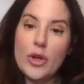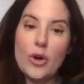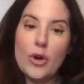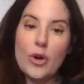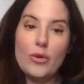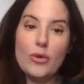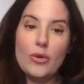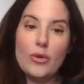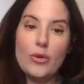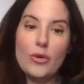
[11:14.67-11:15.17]
you
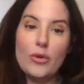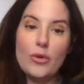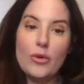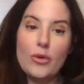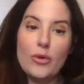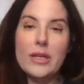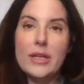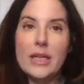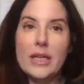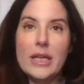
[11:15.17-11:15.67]
know,
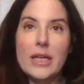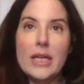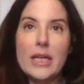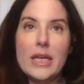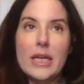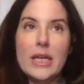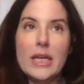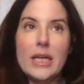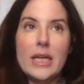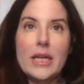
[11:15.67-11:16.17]

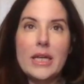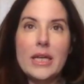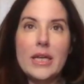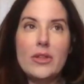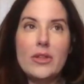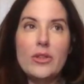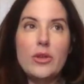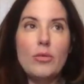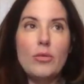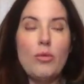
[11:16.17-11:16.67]

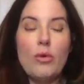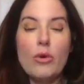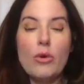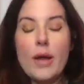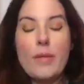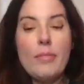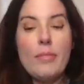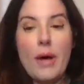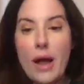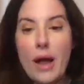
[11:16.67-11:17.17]
the
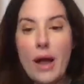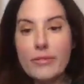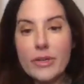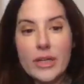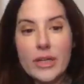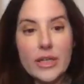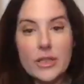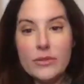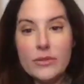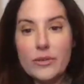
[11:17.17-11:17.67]
war on
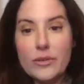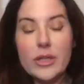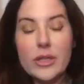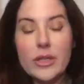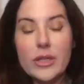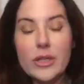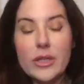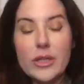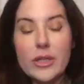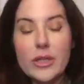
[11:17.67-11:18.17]
poverty is
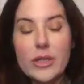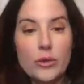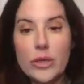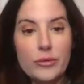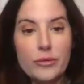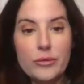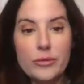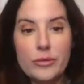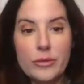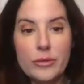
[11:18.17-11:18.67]
very
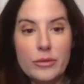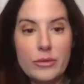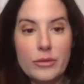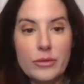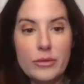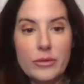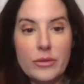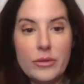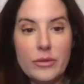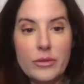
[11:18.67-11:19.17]
lucrative.
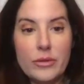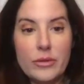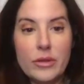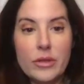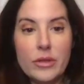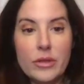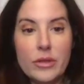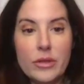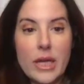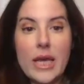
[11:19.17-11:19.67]

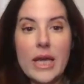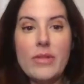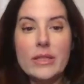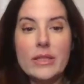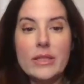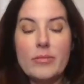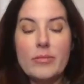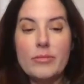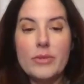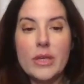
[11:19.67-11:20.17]

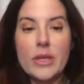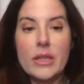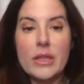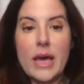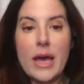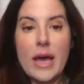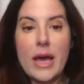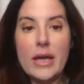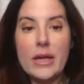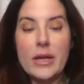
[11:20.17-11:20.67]
And that's
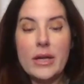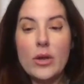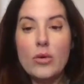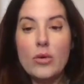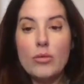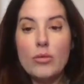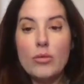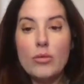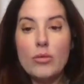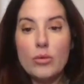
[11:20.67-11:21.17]
something
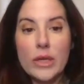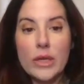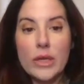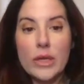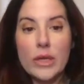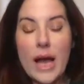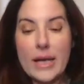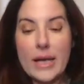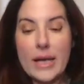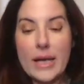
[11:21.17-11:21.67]
that
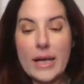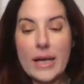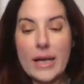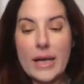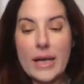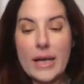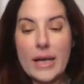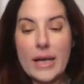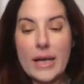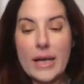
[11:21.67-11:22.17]
really has
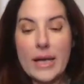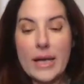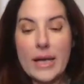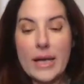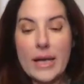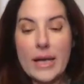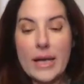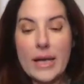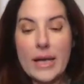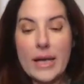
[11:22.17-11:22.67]
to be
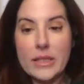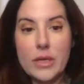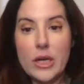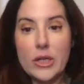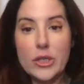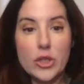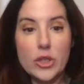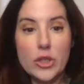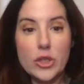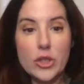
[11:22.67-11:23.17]

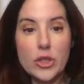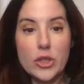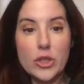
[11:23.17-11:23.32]
addressed.